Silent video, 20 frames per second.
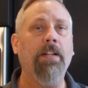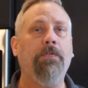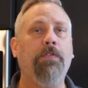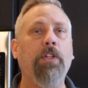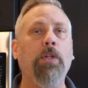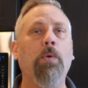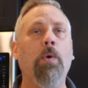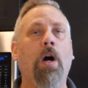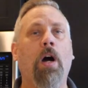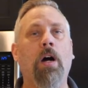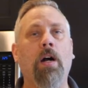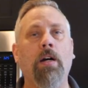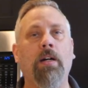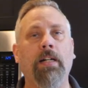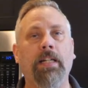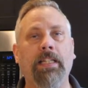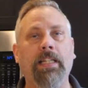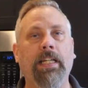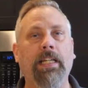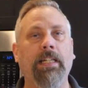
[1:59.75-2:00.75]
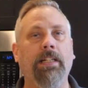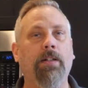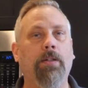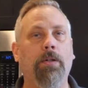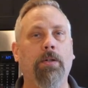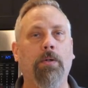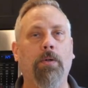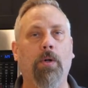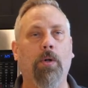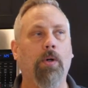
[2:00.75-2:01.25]
if you are a
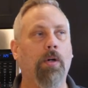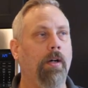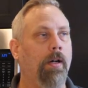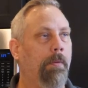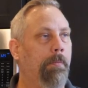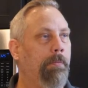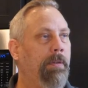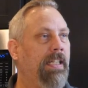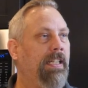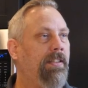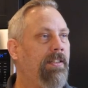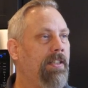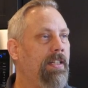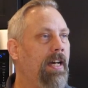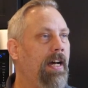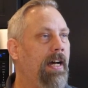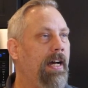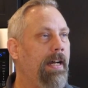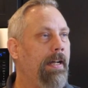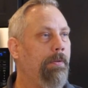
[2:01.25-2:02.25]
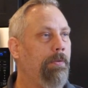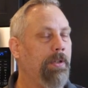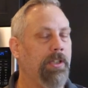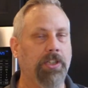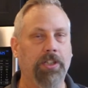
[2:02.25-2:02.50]
keto or a meat guy with